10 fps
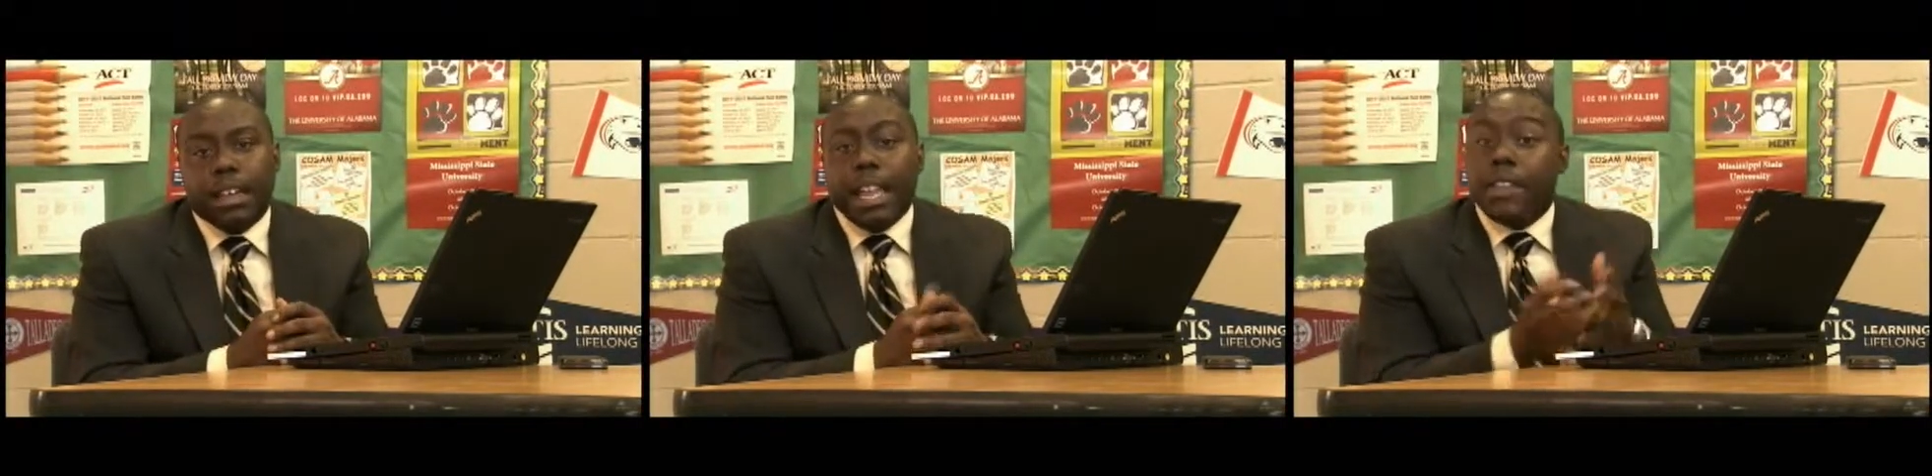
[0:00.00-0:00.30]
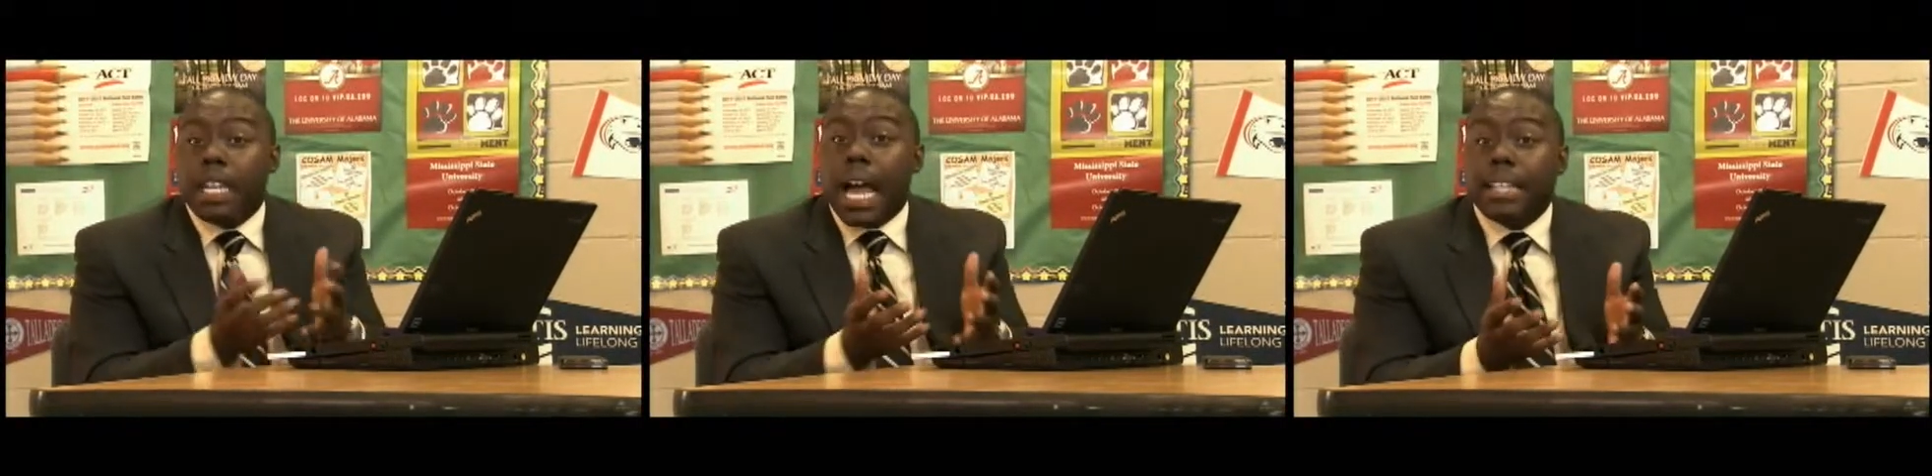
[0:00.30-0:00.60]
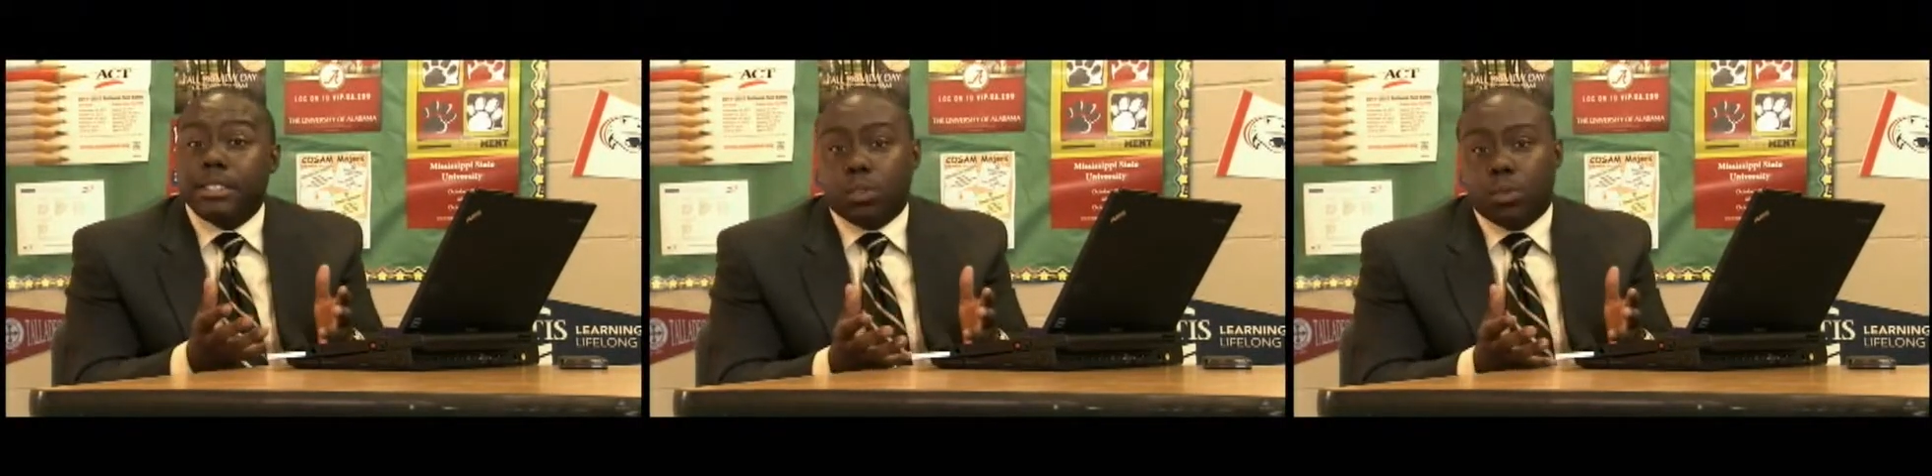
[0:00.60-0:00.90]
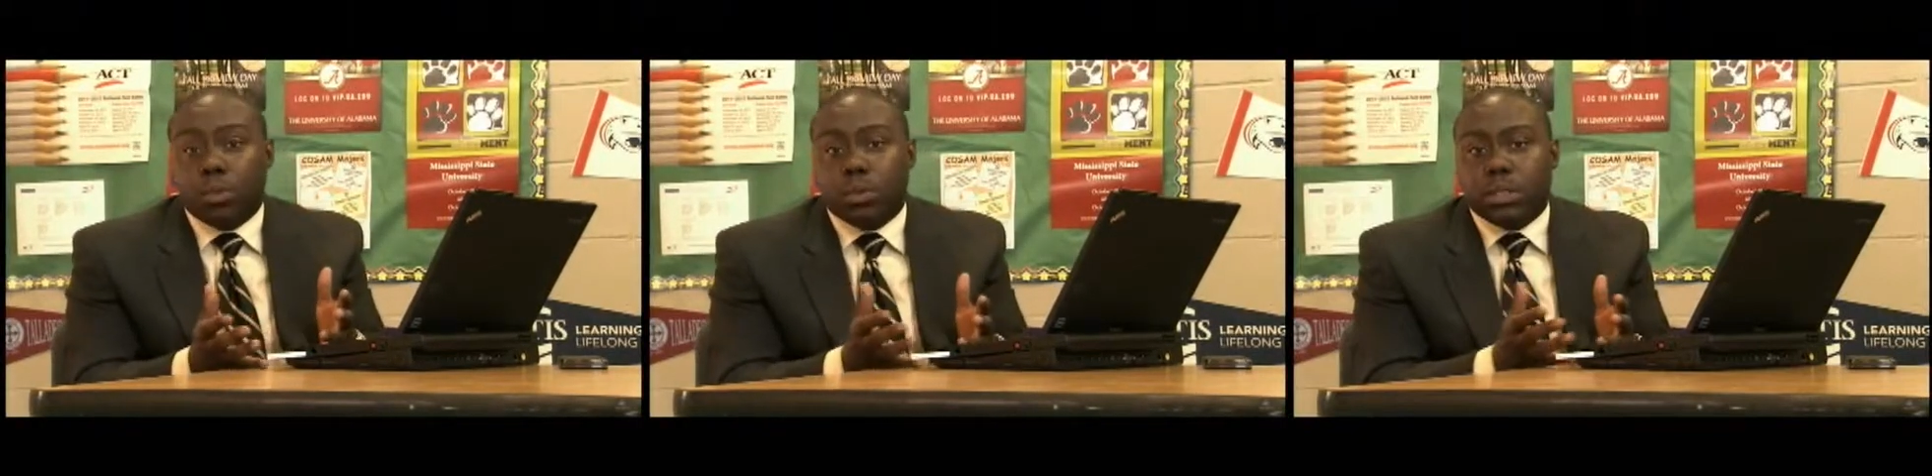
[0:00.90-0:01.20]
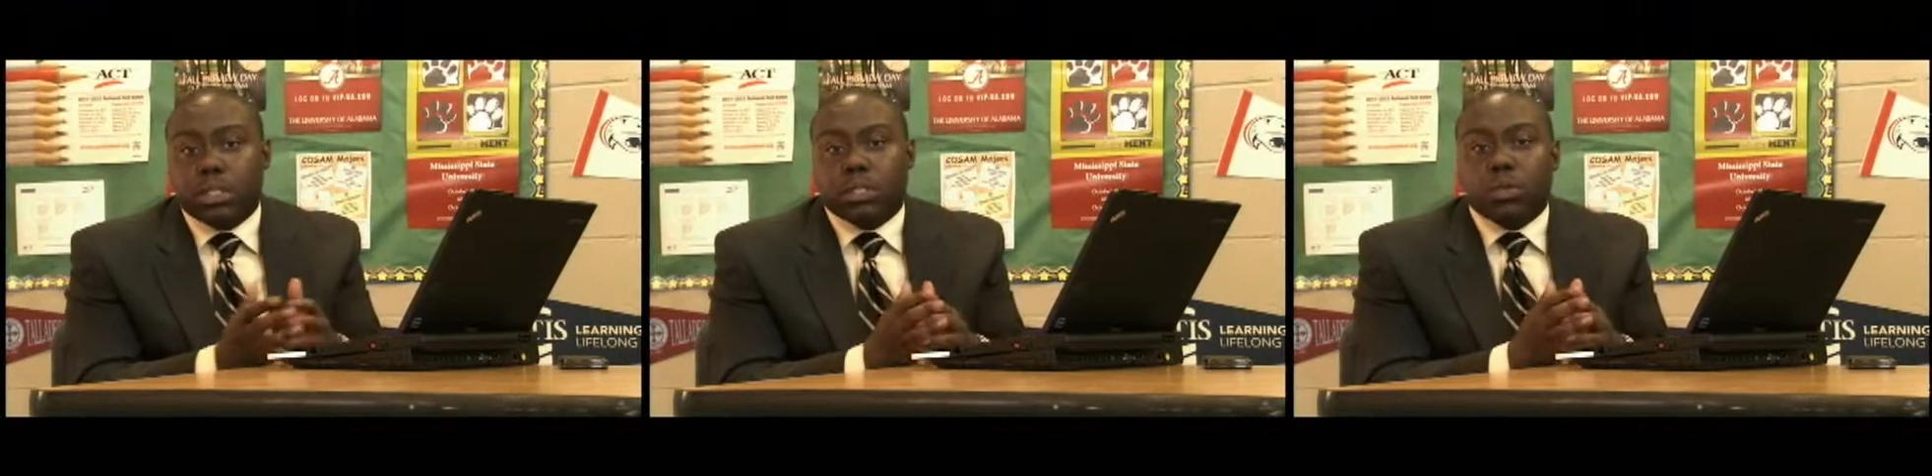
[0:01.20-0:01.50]
even night
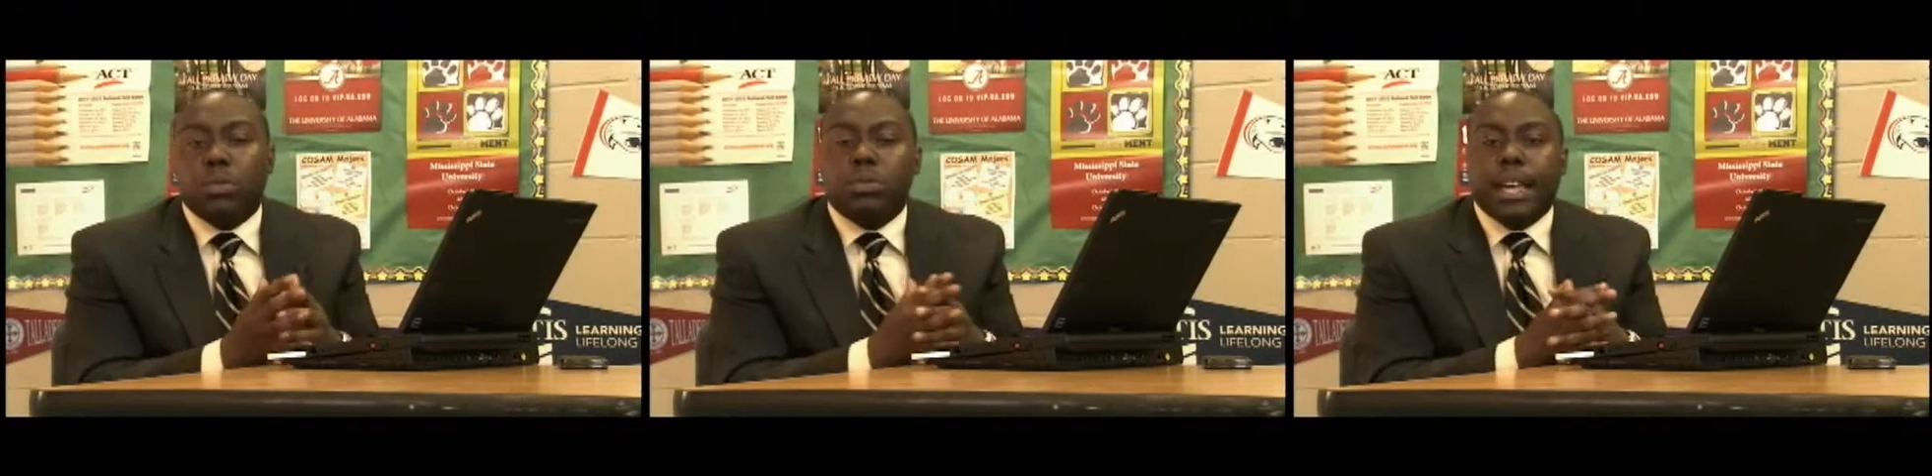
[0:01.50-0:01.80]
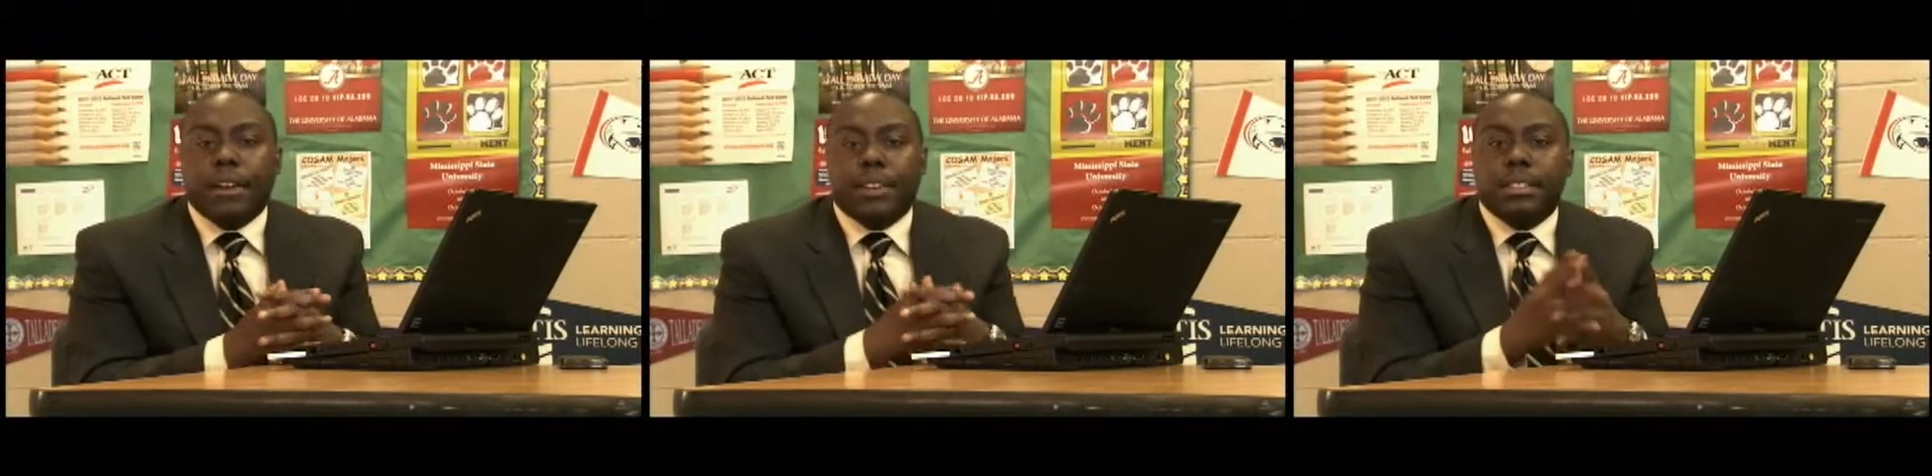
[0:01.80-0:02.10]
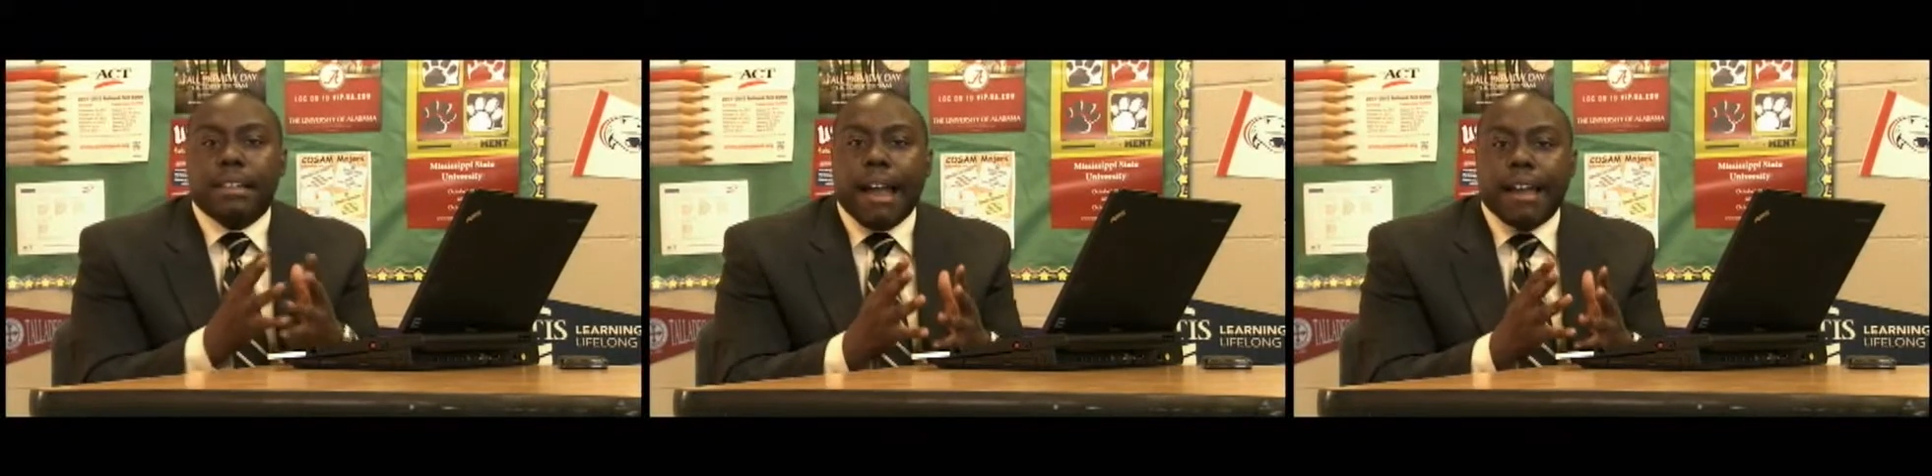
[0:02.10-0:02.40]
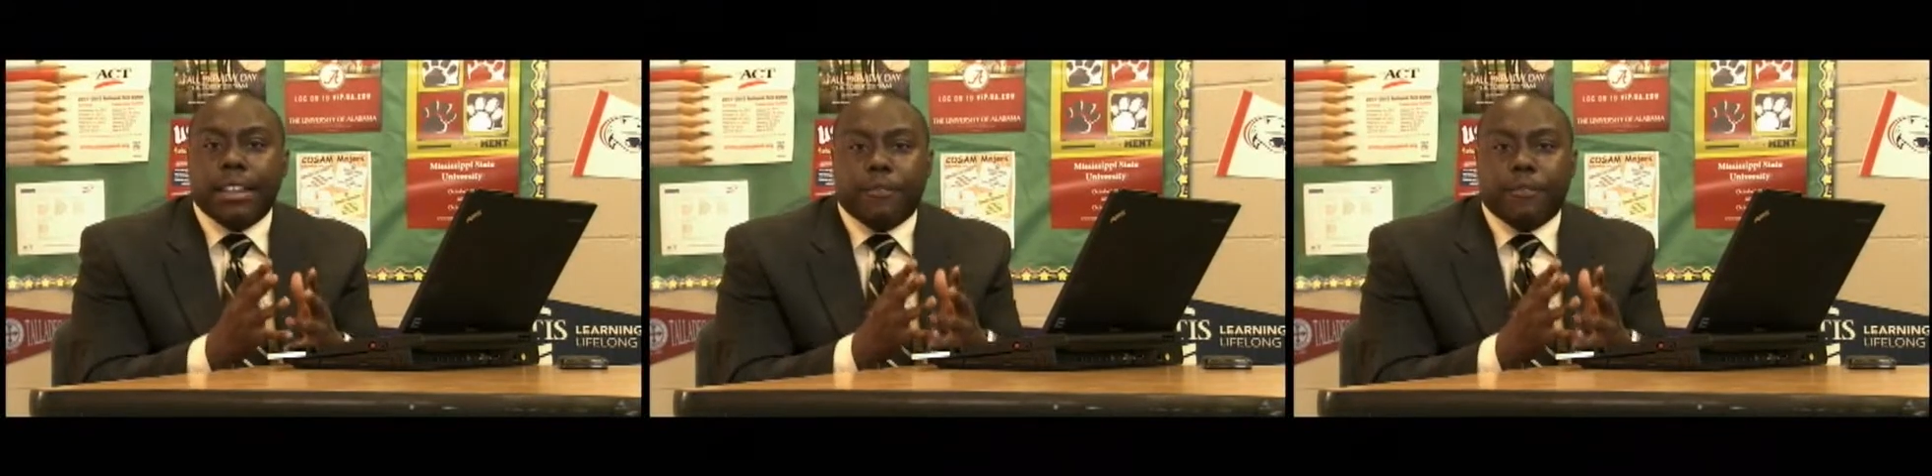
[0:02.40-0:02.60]
schools and schools that are designed